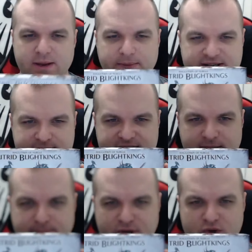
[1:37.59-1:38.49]
Picked up
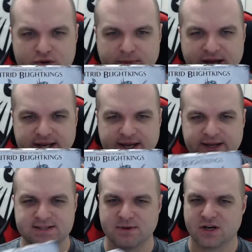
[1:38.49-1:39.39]
some Putrid Blight
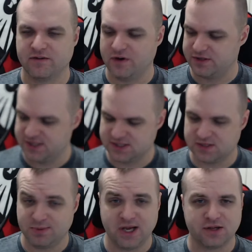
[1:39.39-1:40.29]
Kings. I'm going to convert these into
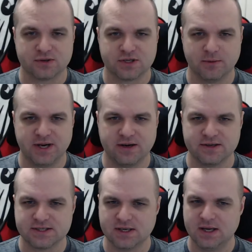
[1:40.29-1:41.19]
Blightlord
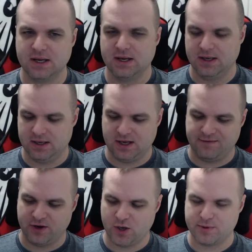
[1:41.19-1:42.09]
Terminators. I've
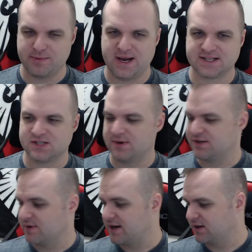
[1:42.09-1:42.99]
already opened the box, that's why it's
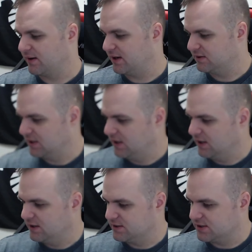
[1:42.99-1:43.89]
rattling around.
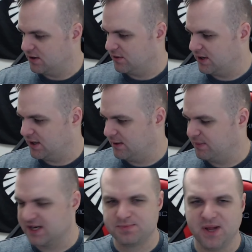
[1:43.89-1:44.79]
So
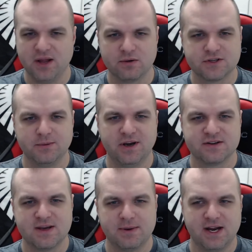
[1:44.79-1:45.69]
because Blightlord Terminators
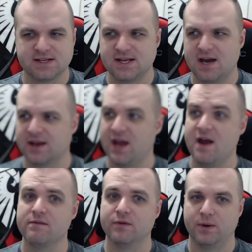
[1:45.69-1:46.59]
have been out of stock
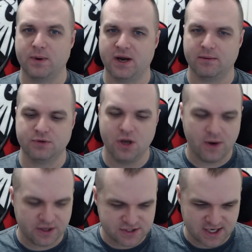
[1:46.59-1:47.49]
everywhere. No
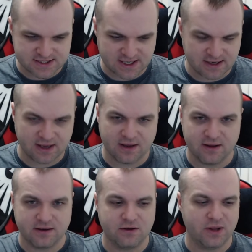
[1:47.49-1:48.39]

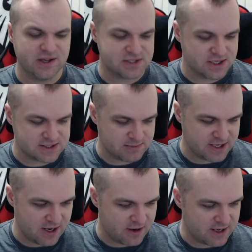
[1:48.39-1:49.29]
LGS in my
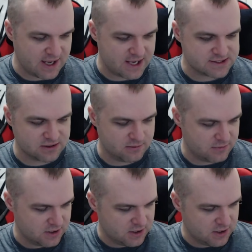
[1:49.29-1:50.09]
area has them.